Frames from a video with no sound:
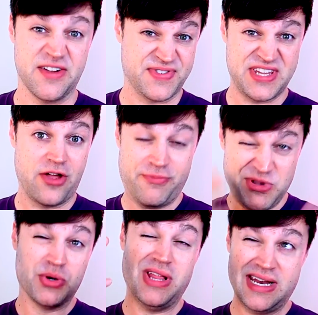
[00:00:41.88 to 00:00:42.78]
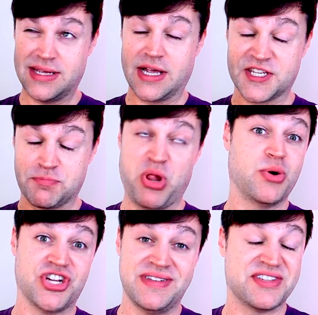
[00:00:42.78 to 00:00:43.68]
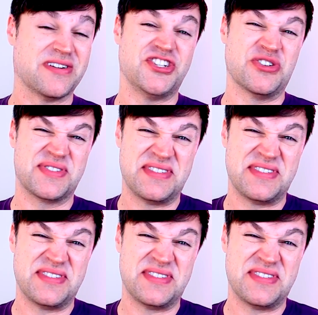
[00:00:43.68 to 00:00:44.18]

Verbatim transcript: if self-mutilating explosions aren't your